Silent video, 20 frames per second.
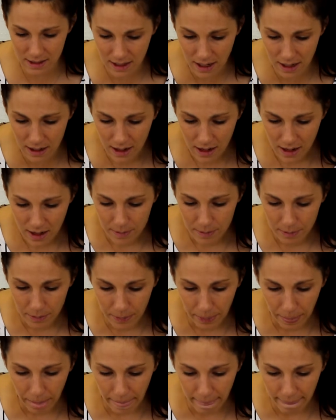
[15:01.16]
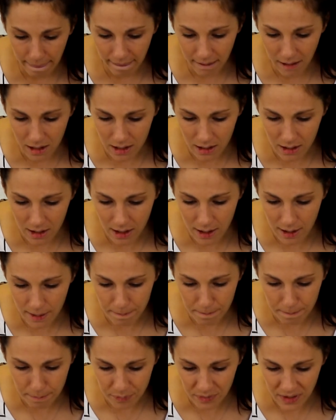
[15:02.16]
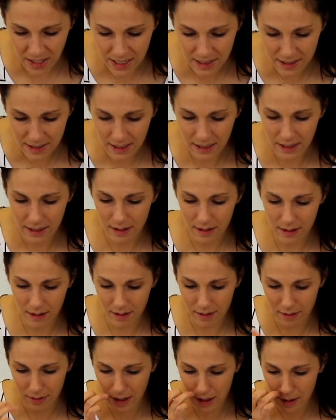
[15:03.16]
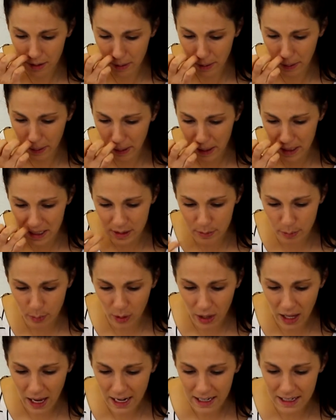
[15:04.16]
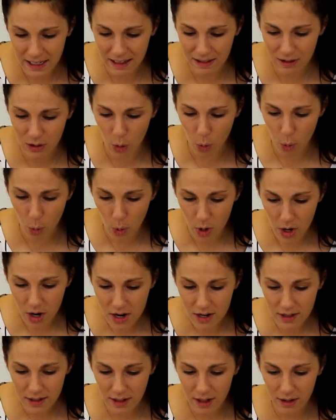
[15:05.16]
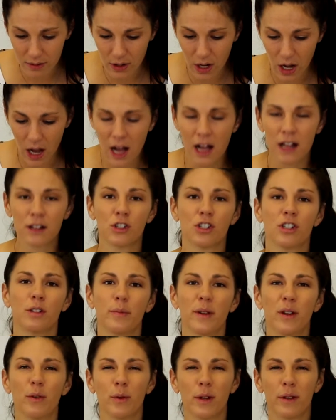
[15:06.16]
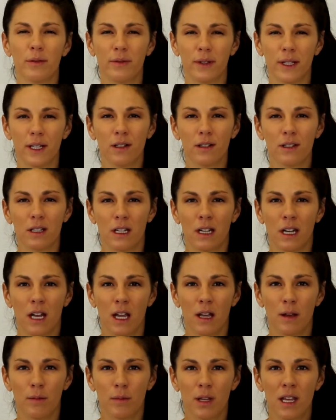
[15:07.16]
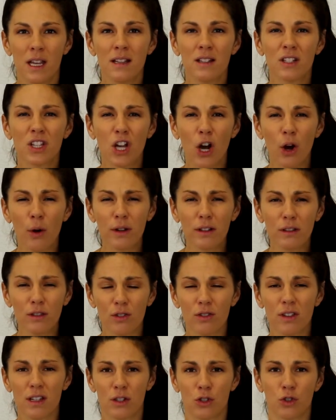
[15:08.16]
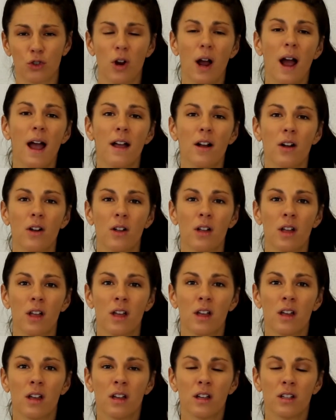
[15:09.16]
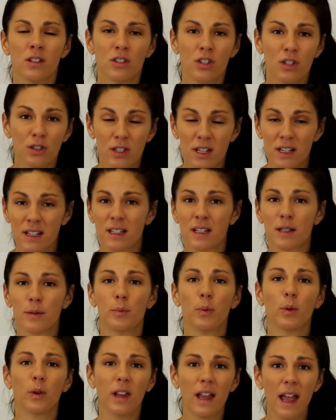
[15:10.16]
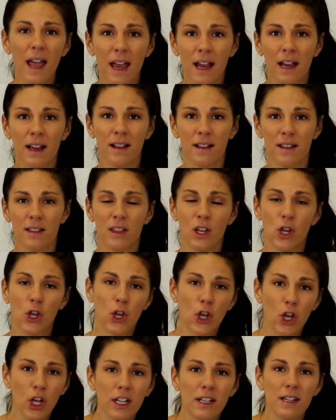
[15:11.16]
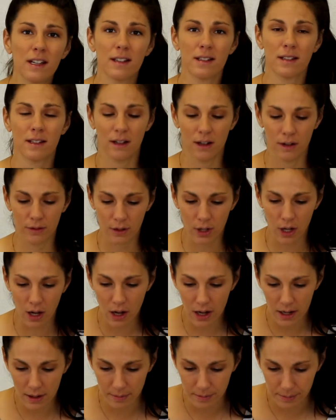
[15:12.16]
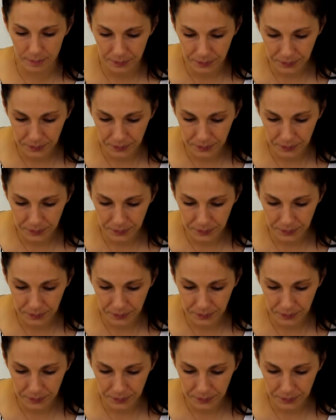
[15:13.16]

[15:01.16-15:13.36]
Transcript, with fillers: said um, he said that he's blind that the works of God should be revealed in him. He's going through this trial to display the goodness of God.